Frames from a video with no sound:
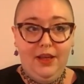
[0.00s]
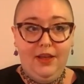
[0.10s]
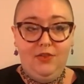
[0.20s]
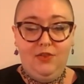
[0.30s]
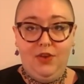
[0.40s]

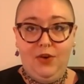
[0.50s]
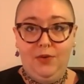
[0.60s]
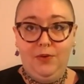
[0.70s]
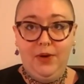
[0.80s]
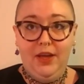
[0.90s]

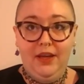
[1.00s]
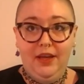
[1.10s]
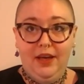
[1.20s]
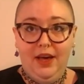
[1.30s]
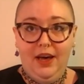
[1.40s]
So
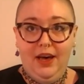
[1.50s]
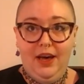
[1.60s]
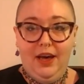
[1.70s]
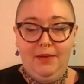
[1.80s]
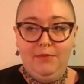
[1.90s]

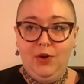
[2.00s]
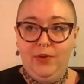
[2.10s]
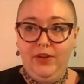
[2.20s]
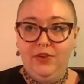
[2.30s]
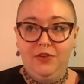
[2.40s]
I'm
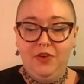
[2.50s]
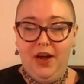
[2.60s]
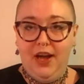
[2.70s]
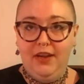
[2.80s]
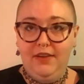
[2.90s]
going to
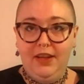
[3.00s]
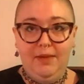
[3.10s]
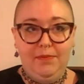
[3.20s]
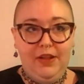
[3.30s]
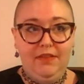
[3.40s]
try to
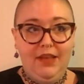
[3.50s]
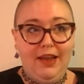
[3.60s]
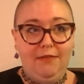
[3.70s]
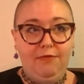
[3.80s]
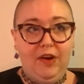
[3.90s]
keep this
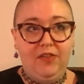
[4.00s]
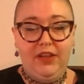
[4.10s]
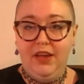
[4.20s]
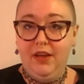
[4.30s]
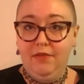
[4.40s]
at a
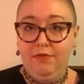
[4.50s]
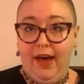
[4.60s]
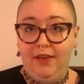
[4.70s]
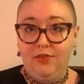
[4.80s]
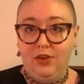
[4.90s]
fairly
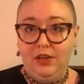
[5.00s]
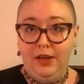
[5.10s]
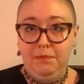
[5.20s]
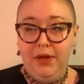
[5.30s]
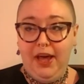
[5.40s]
fast
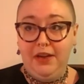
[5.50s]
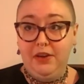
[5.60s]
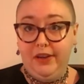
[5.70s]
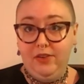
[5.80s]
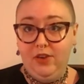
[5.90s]
clip and
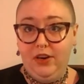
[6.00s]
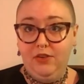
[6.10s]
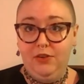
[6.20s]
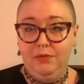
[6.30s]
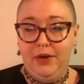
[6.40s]
not to
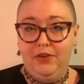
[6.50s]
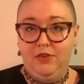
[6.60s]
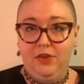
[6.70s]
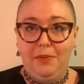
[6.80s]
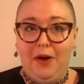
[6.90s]
talk too
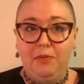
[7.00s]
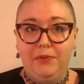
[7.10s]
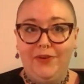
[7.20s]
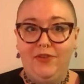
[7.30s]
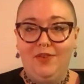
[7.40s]
much about
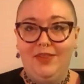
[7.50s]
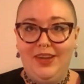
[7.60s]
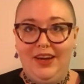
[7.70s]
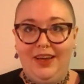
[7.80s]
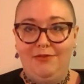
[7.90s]
books
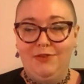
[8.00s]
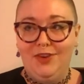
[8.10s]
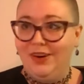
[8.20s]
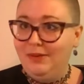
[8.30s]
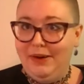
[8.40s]
that I've
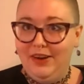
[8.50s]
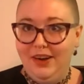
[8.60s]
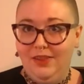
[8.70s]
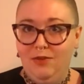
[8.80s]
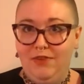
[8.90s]
talked about
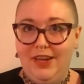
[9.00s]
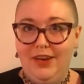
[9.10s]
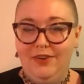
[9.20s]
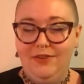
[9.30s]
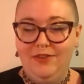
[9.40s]
in other
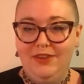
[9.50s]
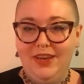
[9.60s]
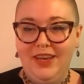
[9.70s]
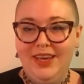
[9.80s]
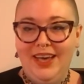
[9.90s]
videos.
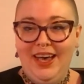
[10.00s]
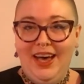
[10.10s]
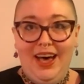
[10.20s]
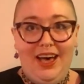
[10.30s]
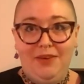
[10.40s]

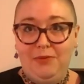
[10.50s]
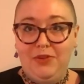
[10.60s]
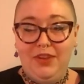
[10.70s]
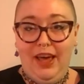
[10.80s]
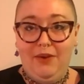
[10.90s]

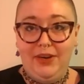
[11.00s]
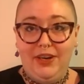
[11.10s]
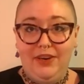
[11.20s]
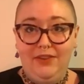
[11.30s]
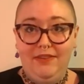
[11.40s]
We'll see how it
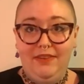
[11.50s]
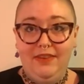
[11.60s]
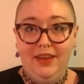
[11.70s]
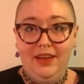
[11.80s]
goes.